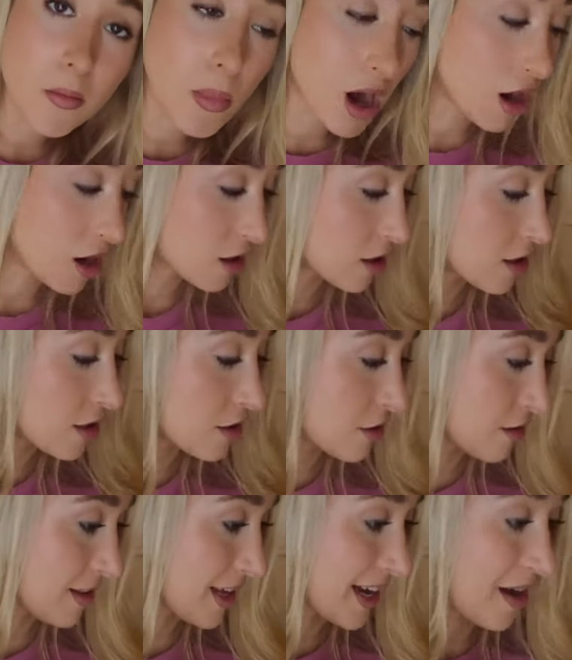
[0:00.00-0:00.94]
modern
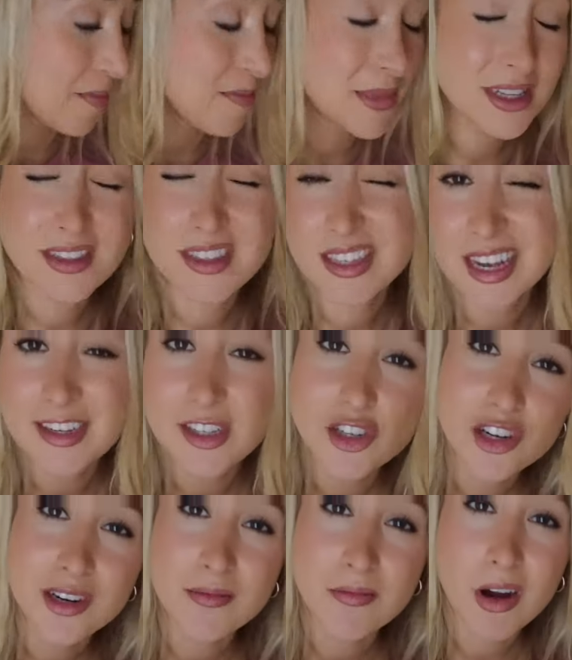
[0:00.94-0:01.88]
or like a
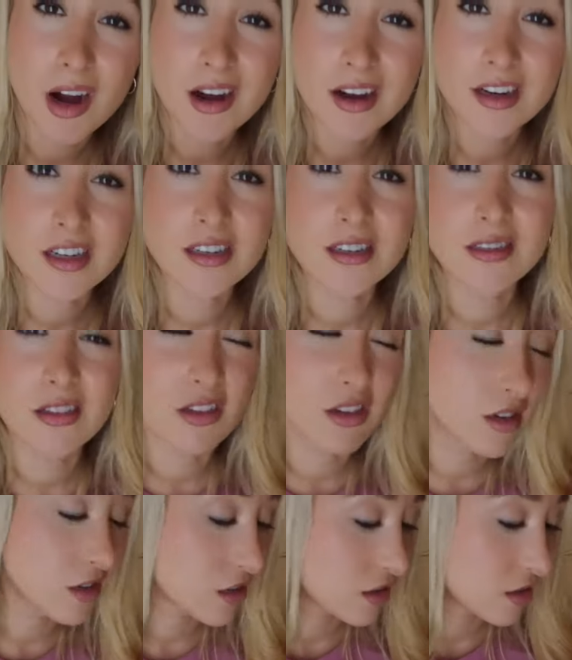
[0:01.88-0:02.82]
mid-century modern
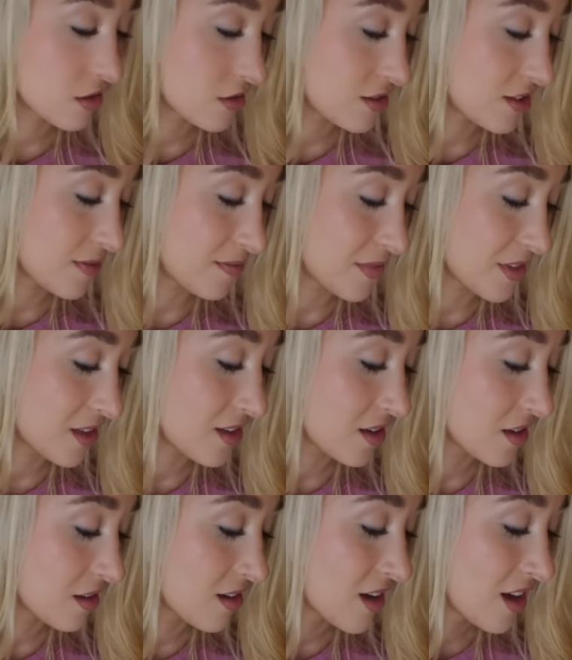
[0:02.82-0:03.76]
look or
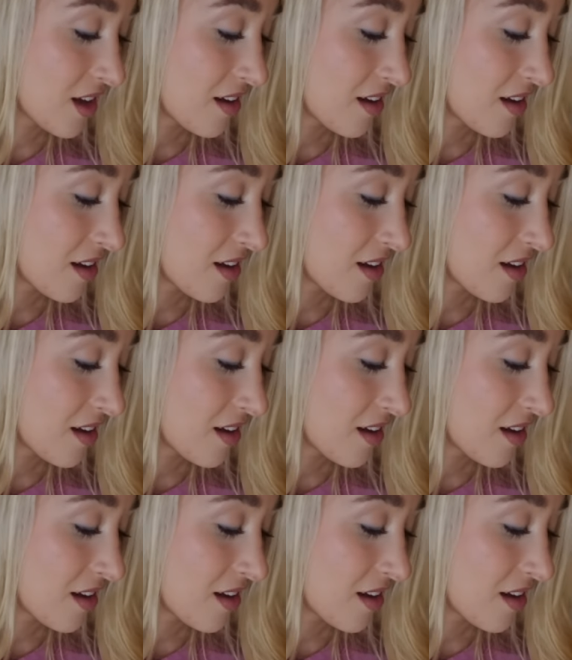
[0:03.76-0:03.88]
something.